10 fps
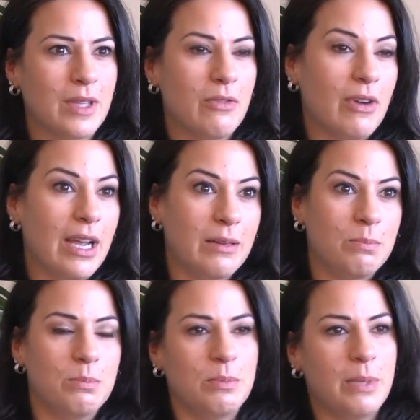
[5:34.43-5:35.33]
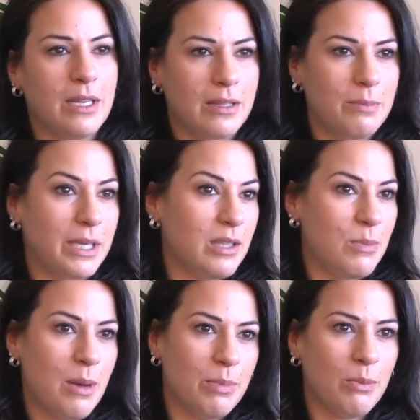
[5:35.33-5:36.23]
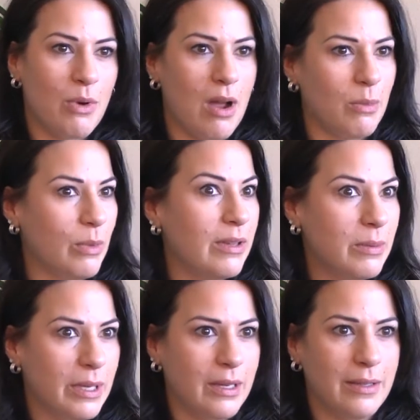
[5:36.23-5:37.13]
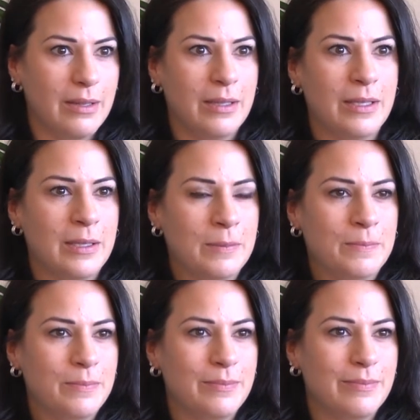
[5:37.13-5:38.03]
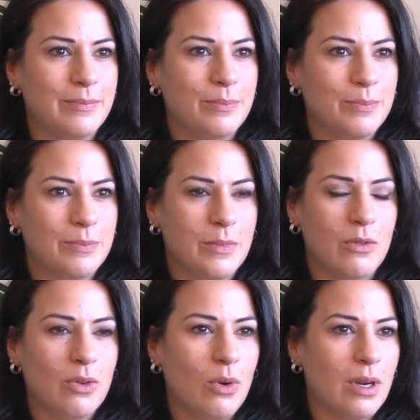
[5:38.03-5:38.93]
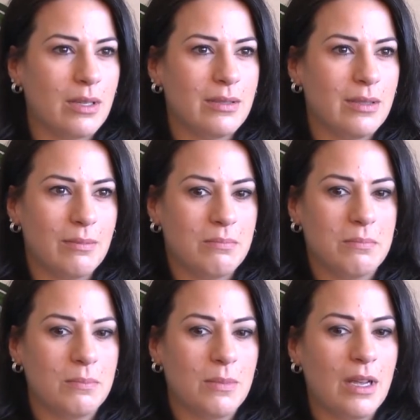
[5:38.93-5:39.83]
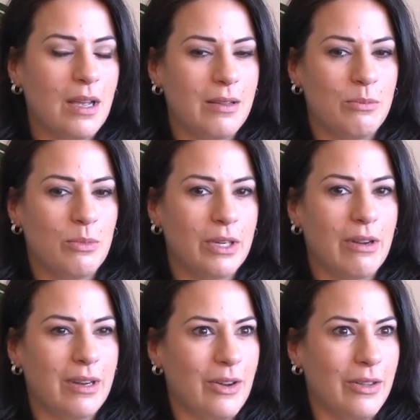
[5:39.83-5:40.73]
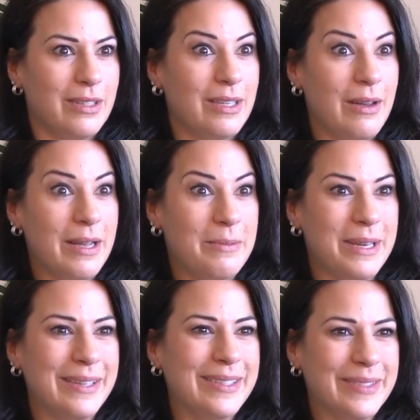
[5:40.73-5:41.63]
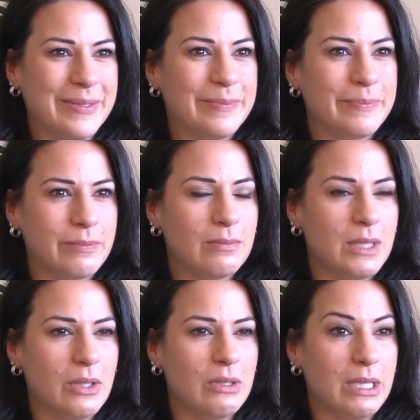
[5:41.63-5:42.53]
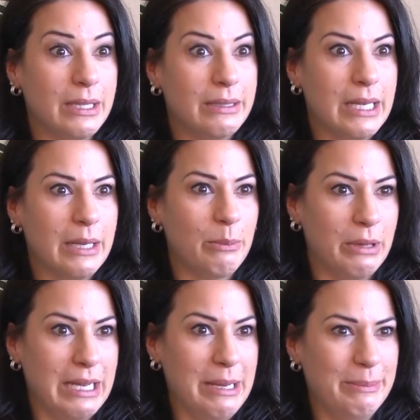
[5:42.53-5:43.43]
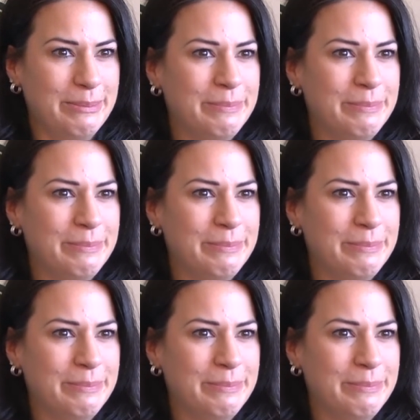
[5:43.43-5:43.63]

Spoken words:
if I had picked him up and brought him with me, of course, I regret it all the time. You know, and you can take blame